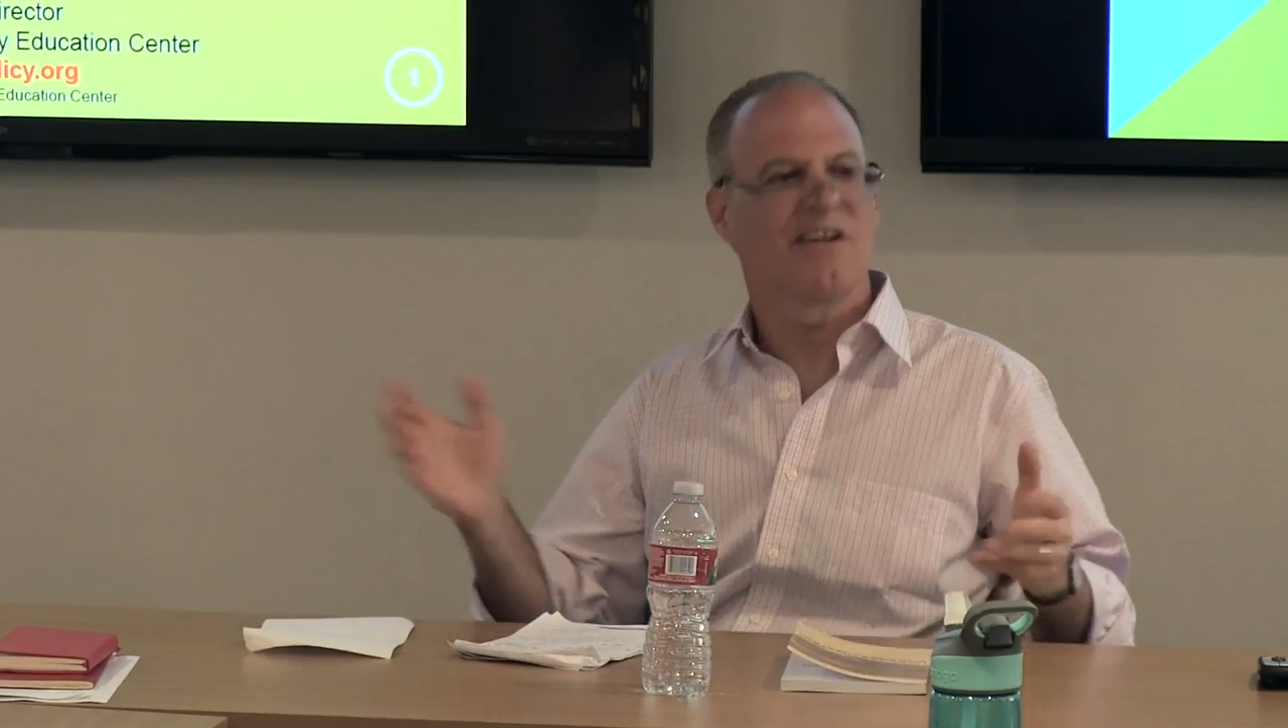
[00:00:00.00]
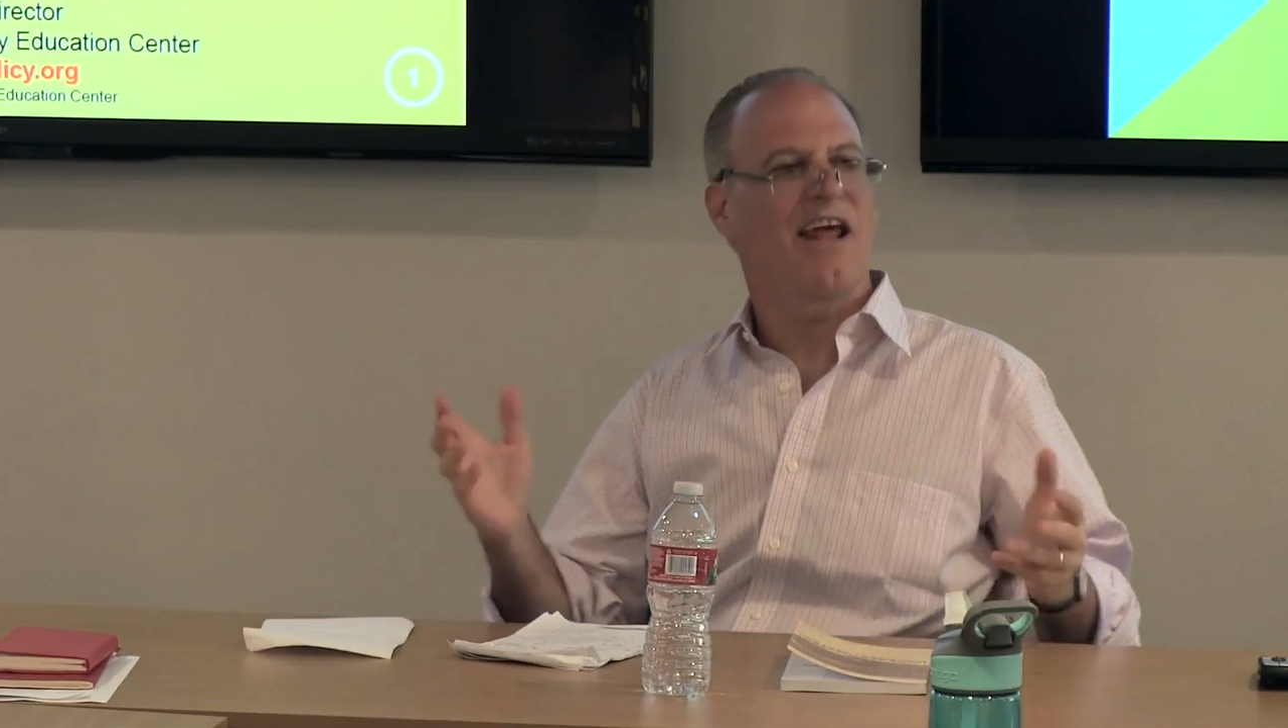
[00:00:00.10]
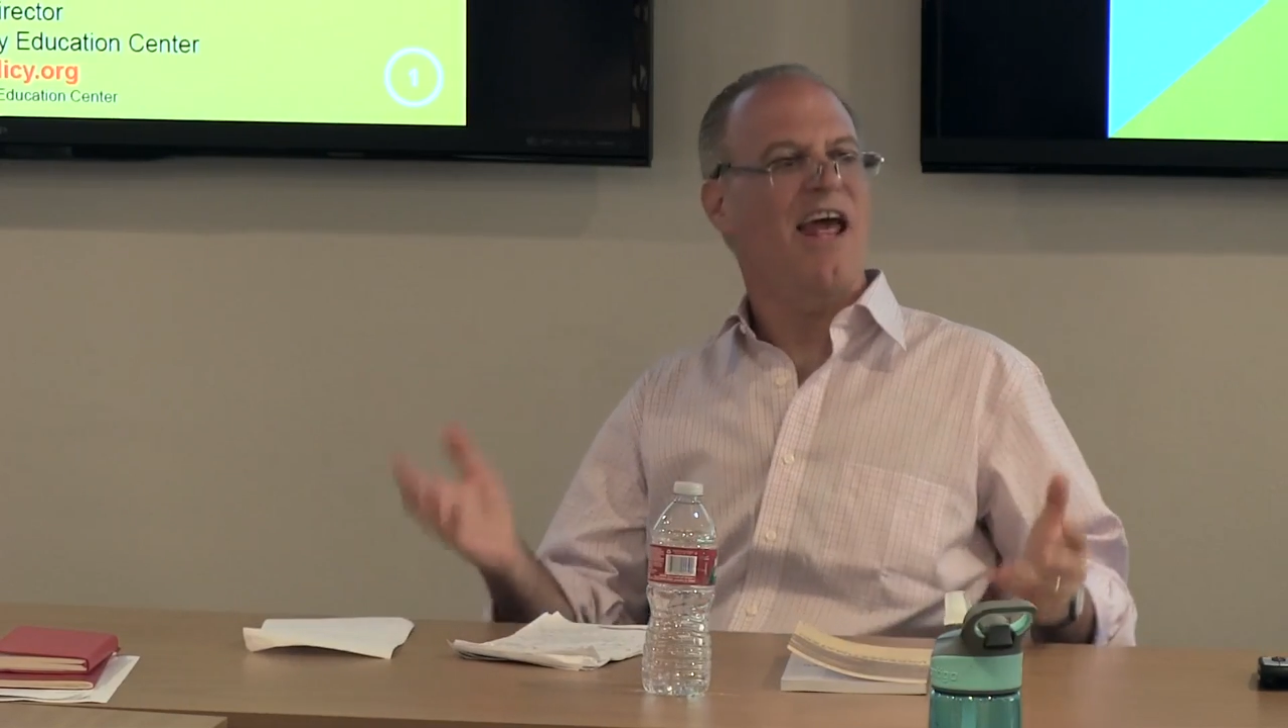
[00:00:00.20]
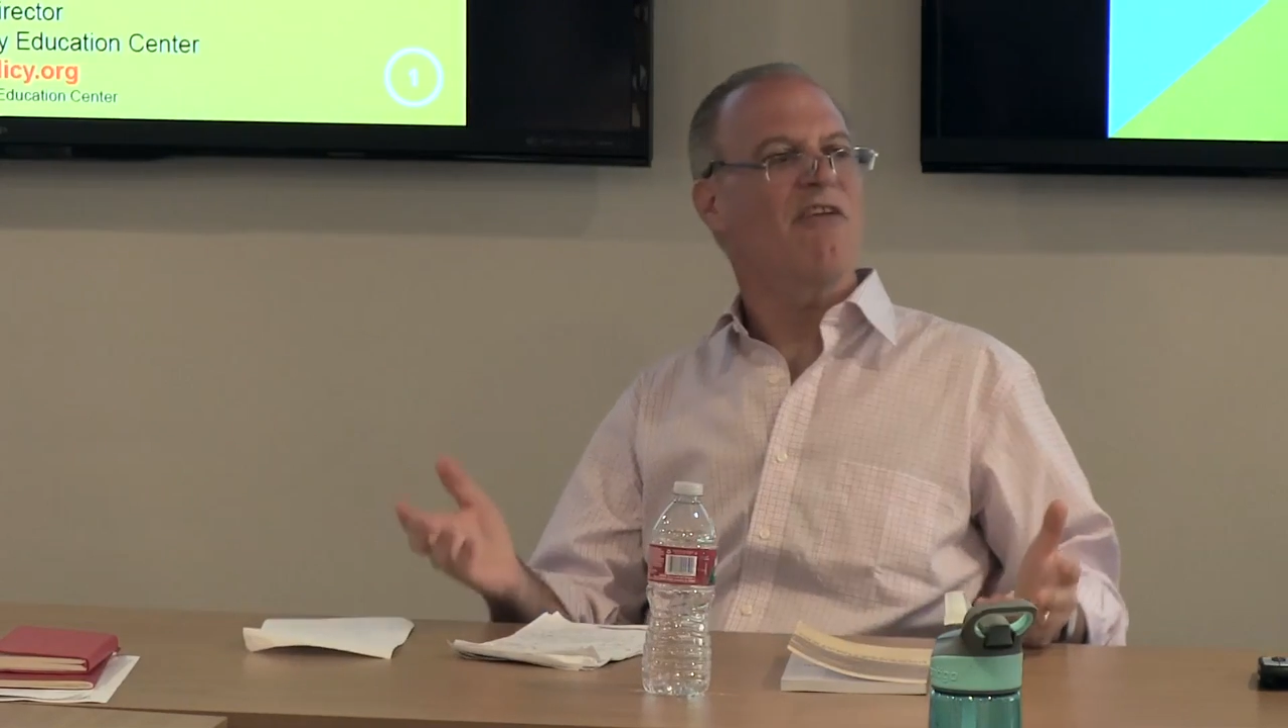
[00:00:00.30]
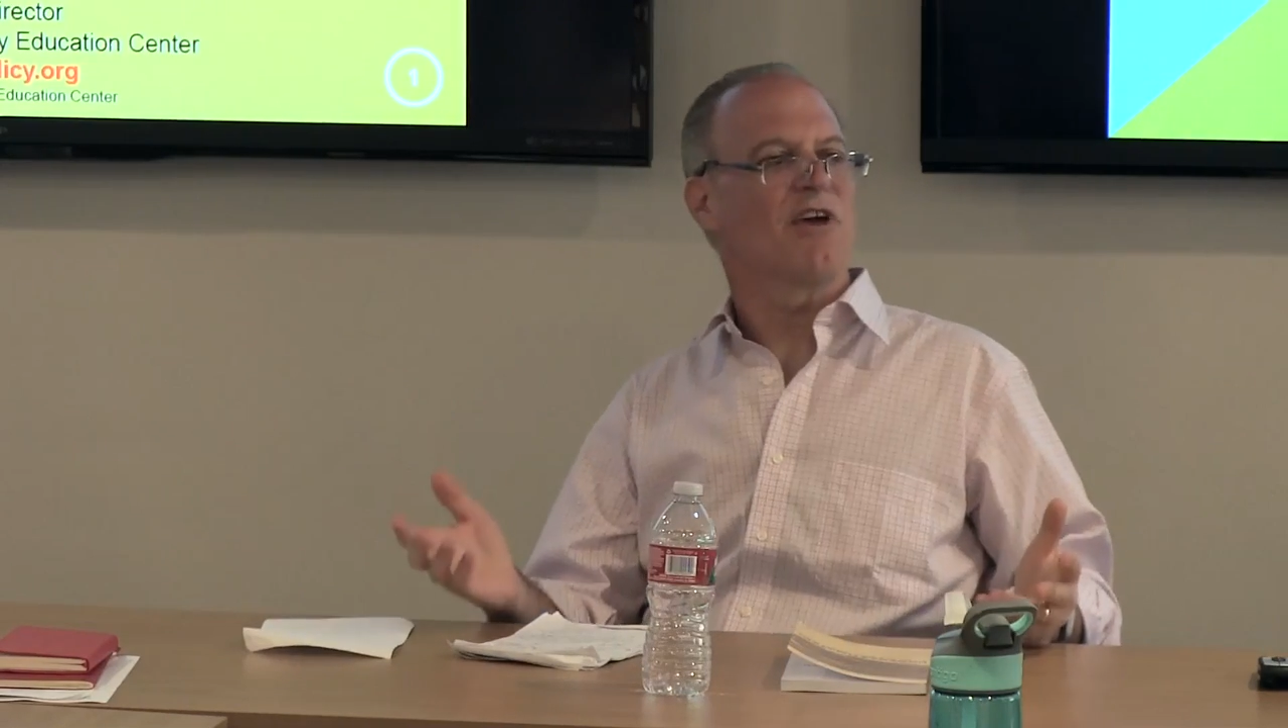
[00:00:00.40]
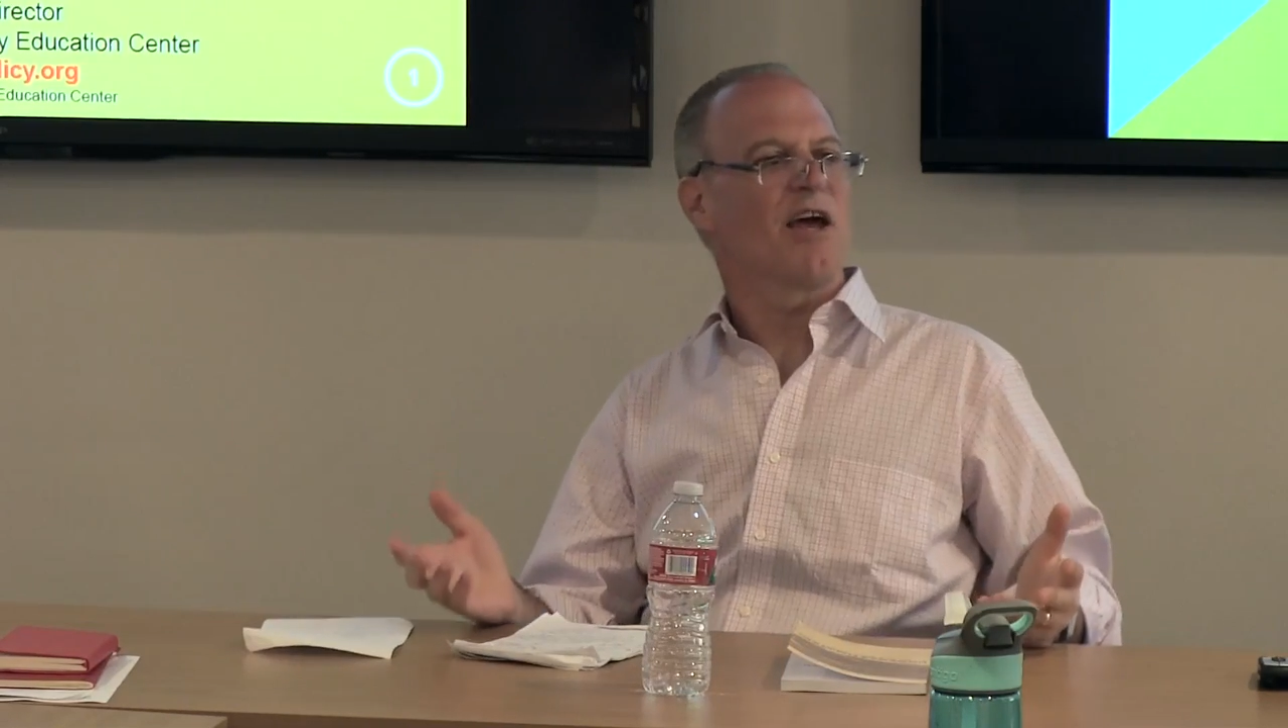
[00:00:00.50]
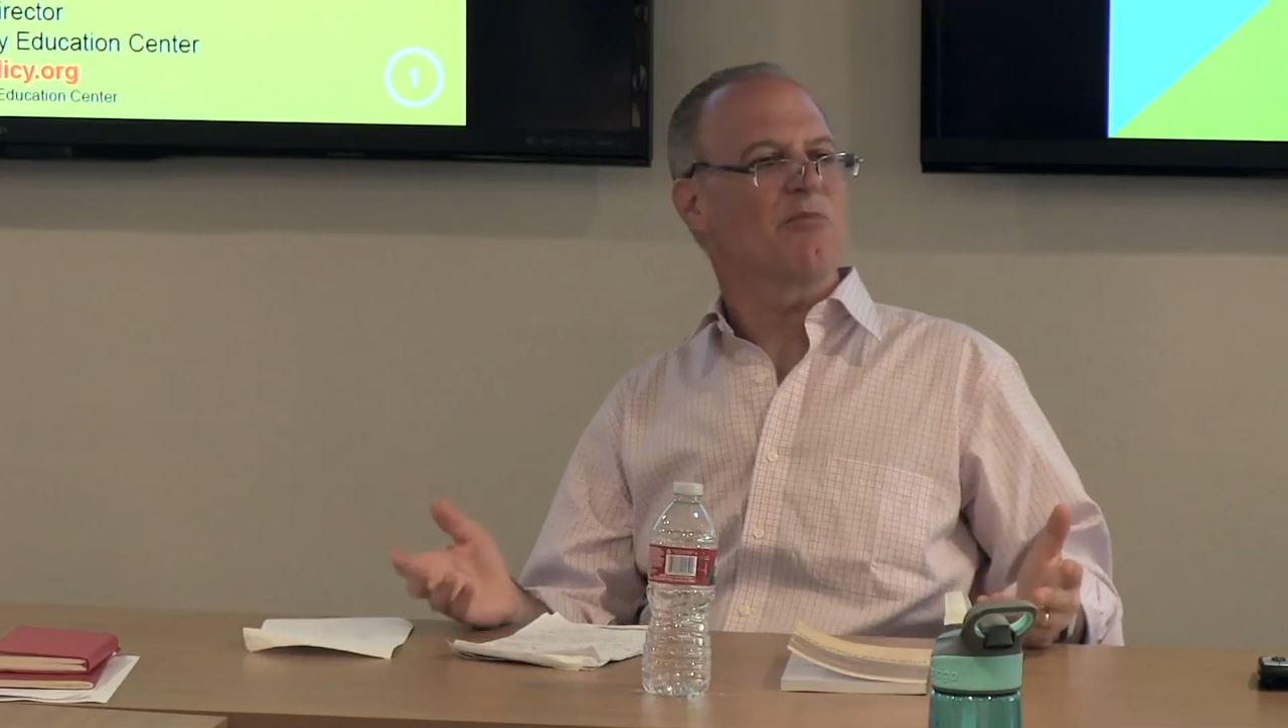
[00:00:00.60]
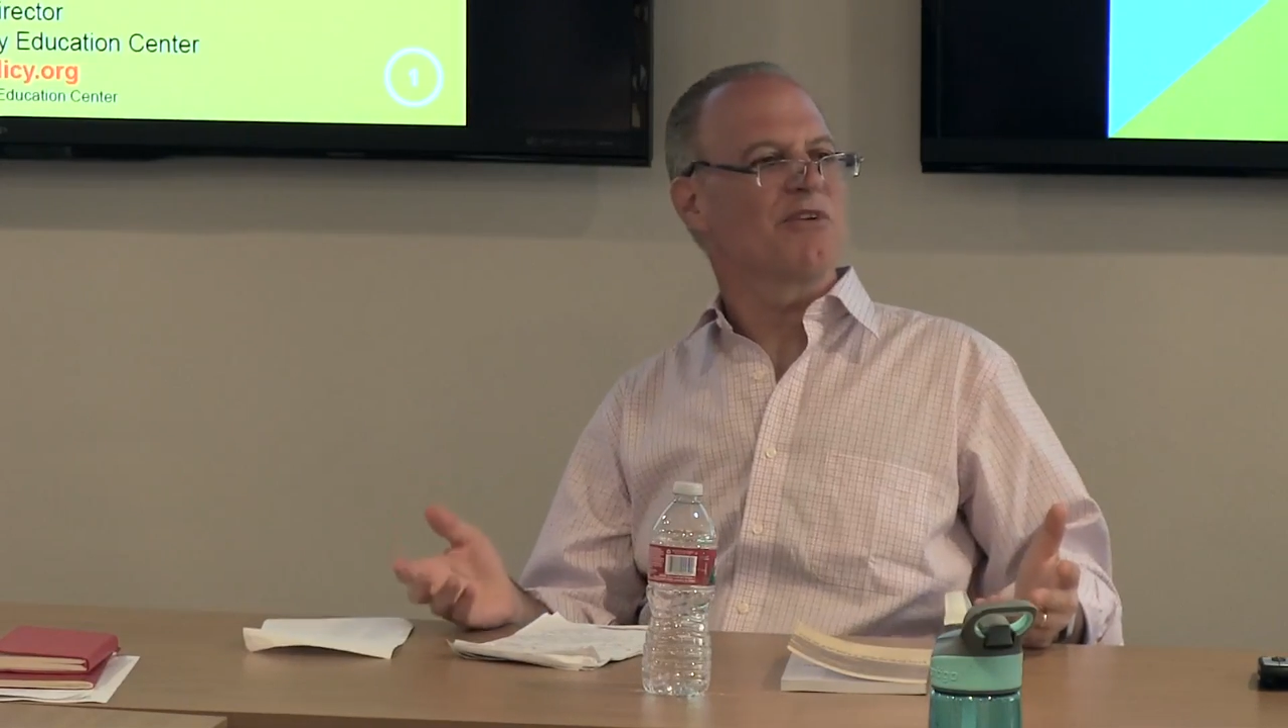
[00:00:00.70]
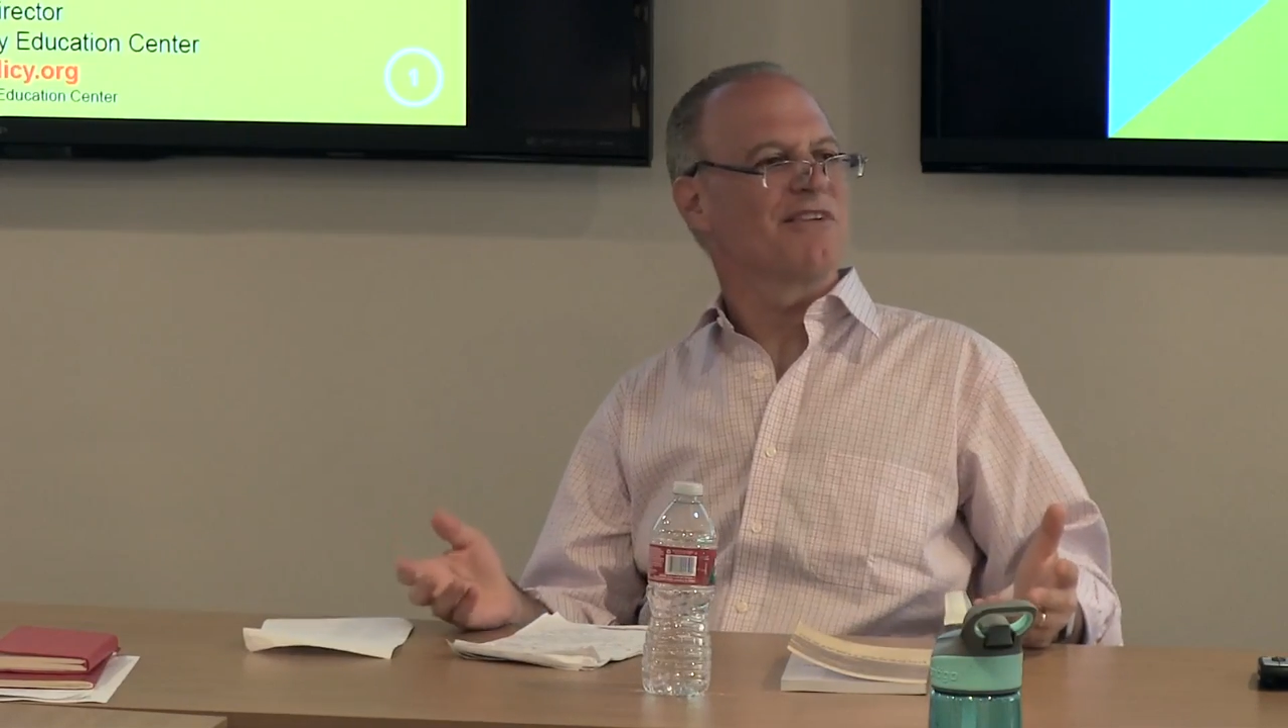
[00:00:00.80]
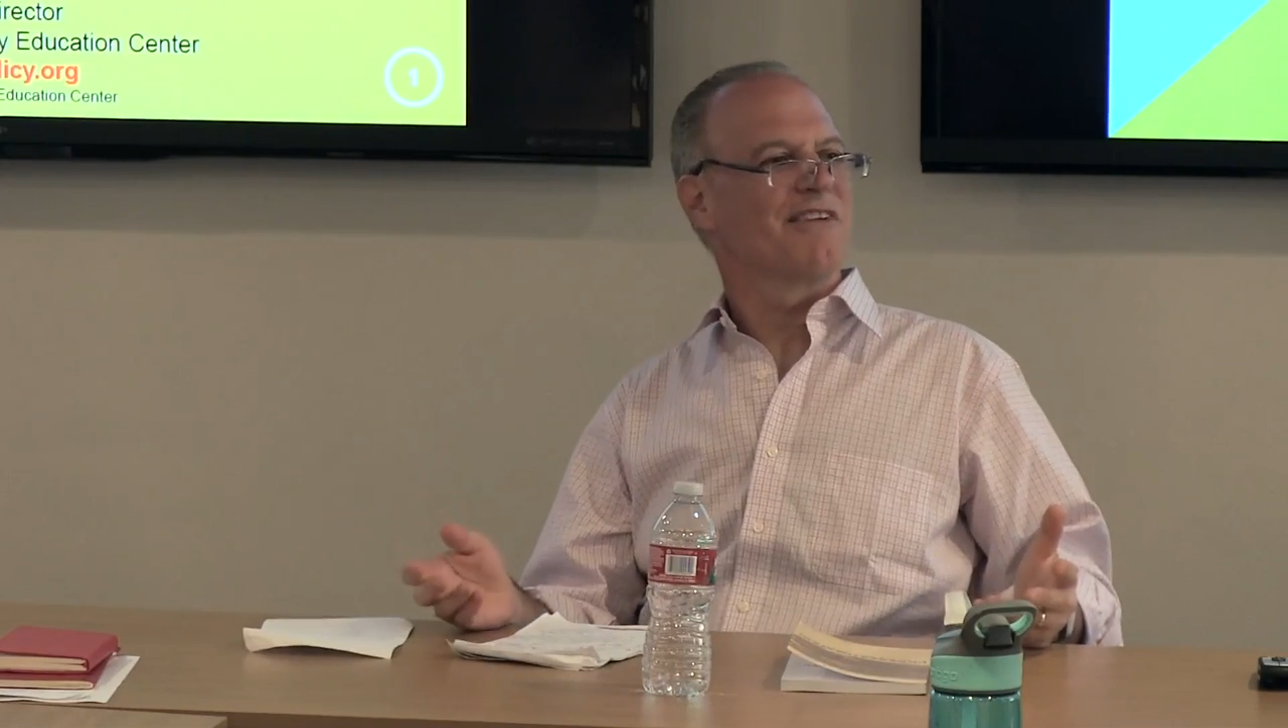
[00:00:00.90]
that have
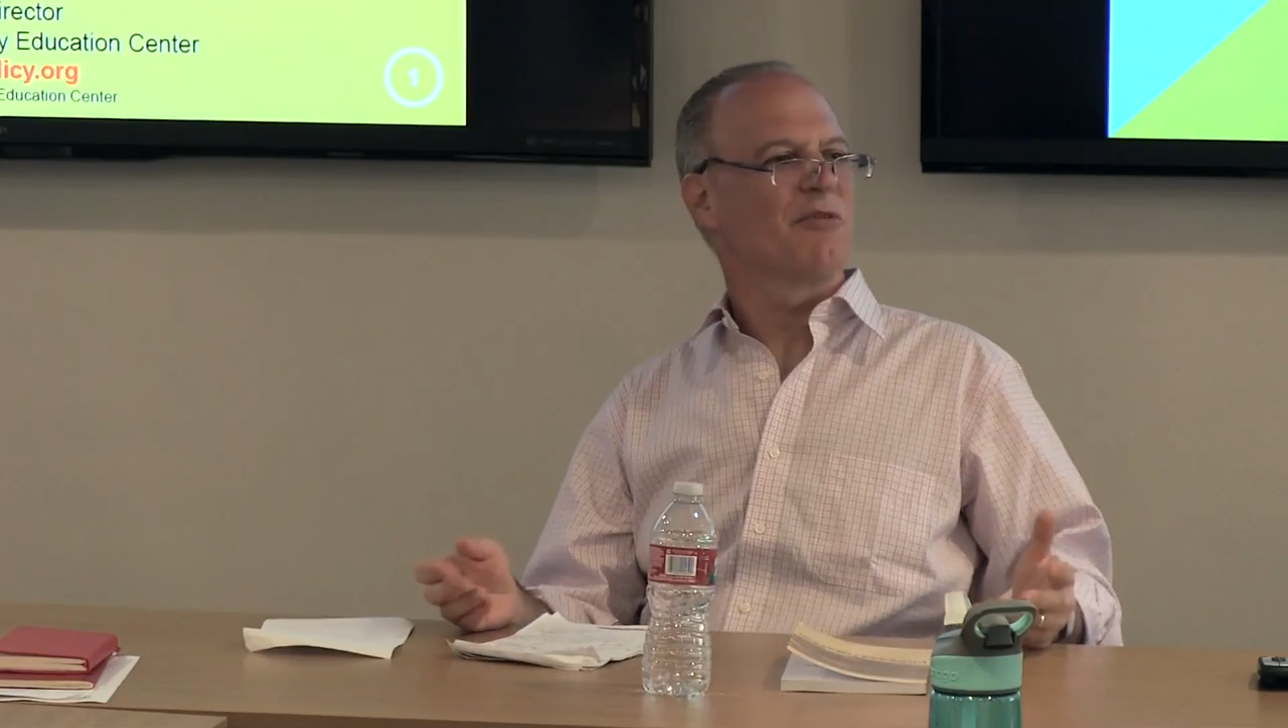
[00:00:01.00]
happened.